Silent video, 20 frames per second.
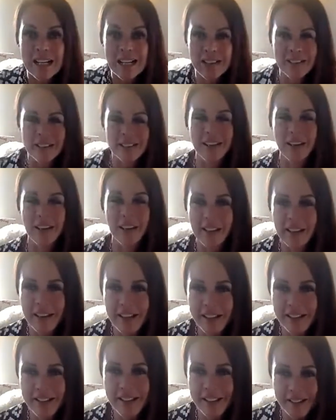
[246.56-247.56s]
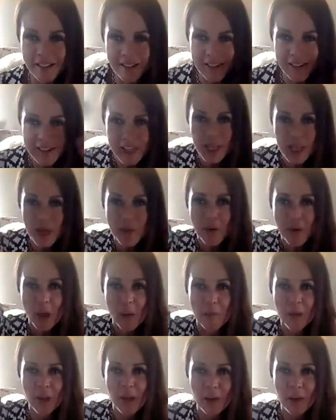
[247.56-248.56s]
like this, steam
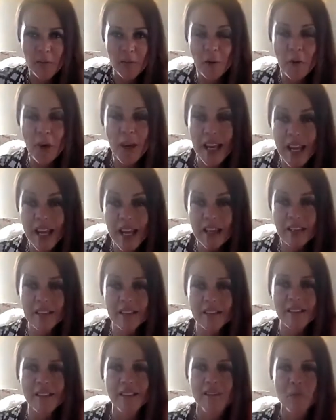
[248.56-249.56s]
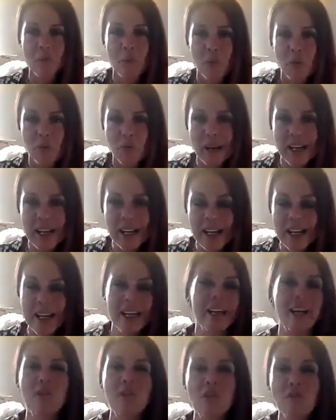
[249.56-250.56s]
coming out of your ears,
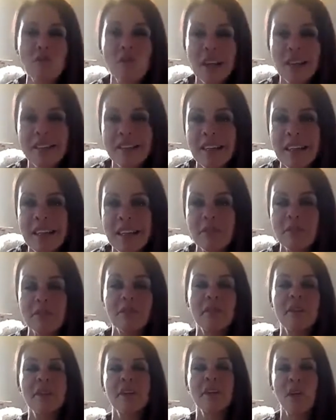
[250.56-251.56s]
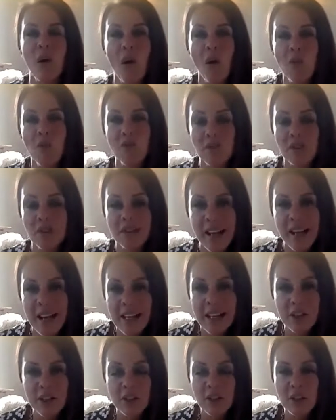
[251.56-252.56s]
prickly, aggressive,
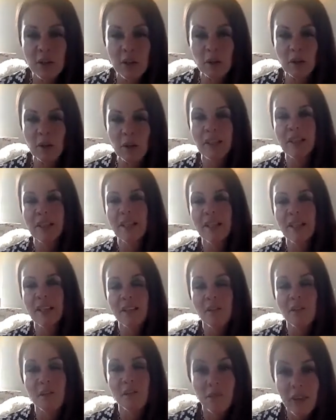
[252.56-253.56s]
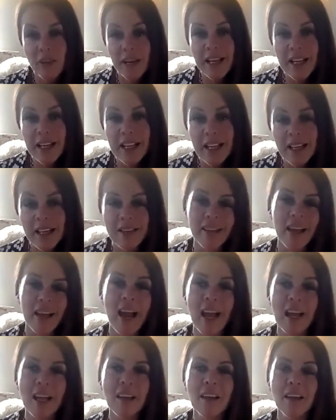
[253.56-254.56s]
confrontational, the feeling is
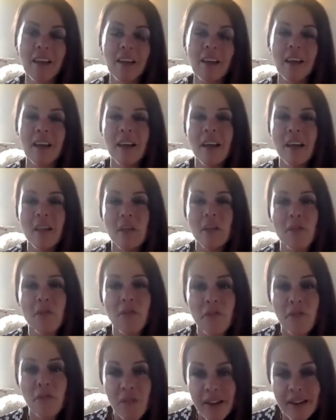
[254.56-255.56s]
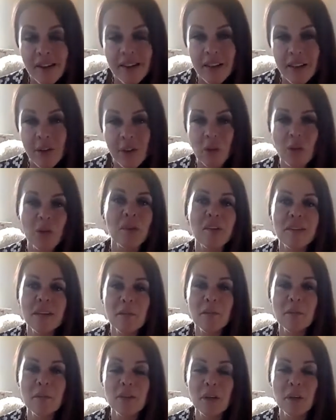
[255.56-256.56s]
anger. The physical
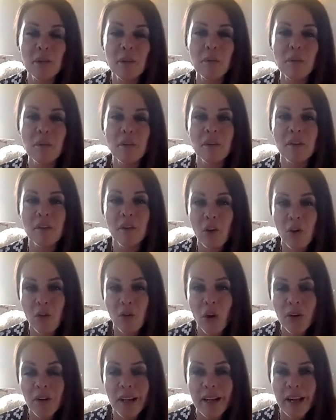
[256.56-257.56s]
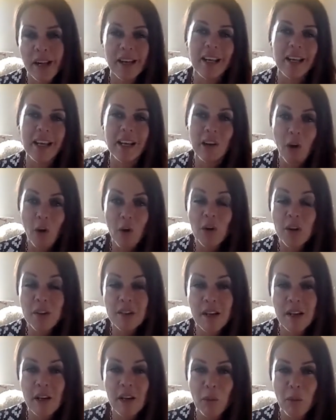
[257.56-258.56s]
symptoms, chronically, longer
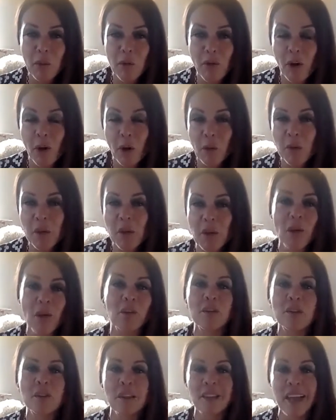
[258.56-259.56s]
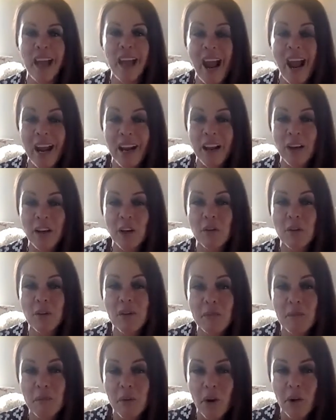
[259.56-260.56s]
term, of holding on to the anger
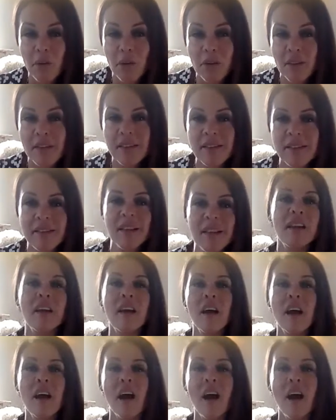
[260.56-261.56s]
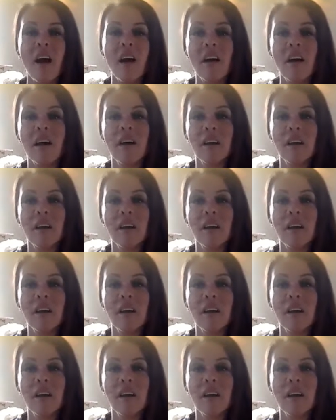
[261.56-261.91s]
response are